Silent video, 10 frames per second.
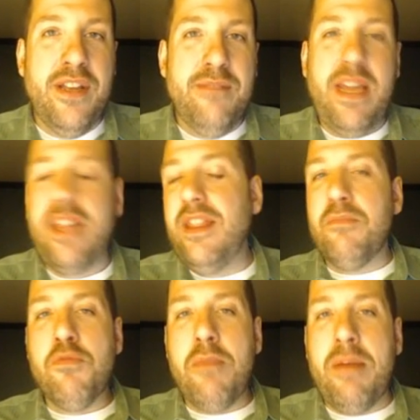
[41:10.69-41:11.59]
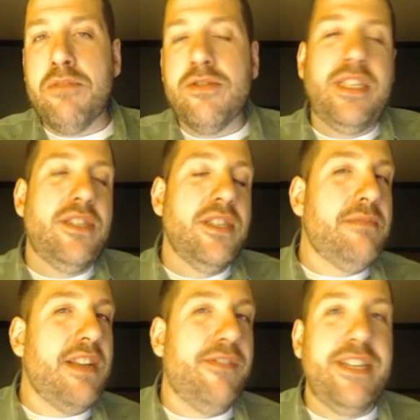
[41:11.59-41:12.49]
making them remember, teaching them
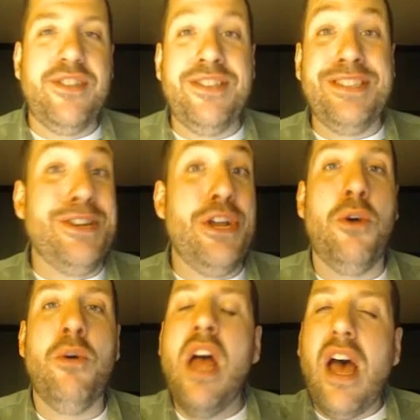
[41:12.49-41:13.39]
definitions? No.